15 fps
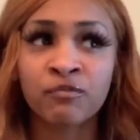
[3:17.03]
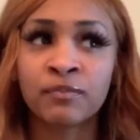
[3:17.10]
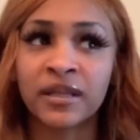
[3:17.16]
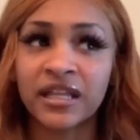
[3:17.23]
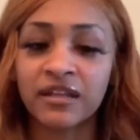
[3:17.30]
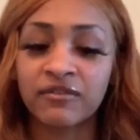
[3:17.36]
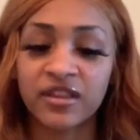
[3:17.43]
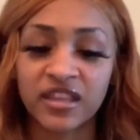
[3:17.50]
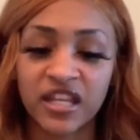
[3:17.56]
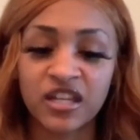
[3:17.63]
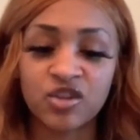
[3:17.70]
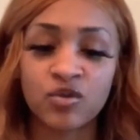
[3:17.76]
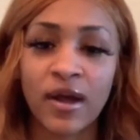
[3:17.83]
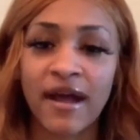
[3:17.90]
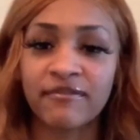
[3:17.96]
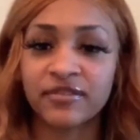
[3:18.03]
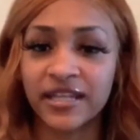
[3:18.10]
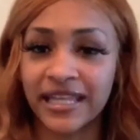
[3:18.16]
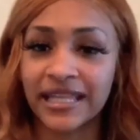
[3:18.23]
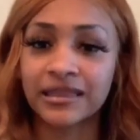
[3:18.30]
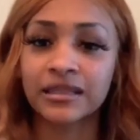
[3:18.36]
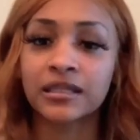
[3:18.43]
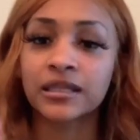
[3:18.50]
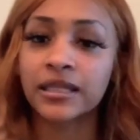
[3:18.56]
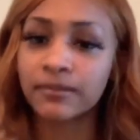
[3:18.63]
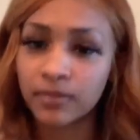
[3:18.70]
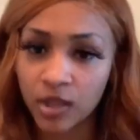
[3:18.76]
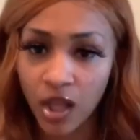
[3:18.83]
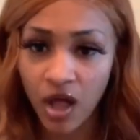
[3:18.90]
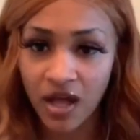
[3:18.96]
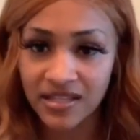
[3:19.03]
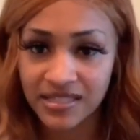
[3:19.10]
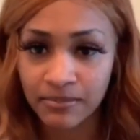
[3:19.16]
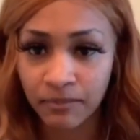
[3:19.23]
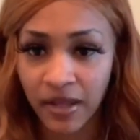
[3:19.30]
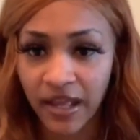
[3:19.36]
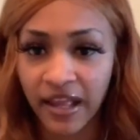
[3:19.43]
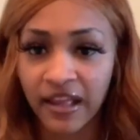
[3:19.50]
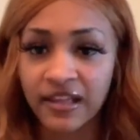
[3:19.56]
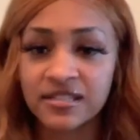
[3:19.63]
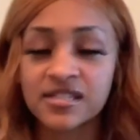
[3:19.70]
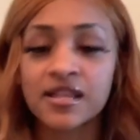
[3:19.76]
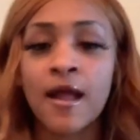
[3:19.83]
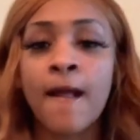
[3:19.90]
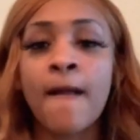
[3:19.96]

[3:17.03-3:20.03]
but even then you have to get the lip gloss base,